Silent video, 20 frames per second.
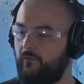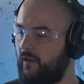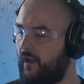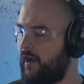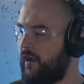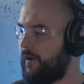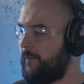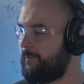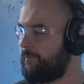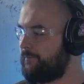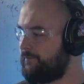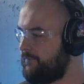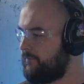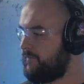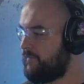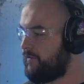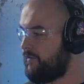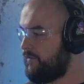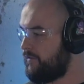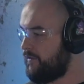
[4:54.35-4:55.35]

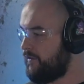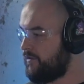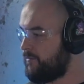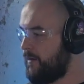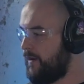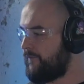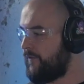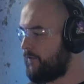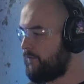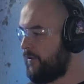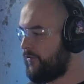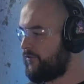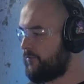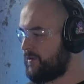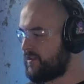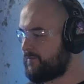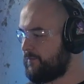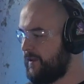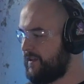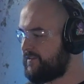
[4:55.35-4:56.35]
Do you mind if I run through
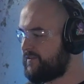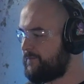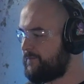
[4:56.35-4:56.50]
my splits?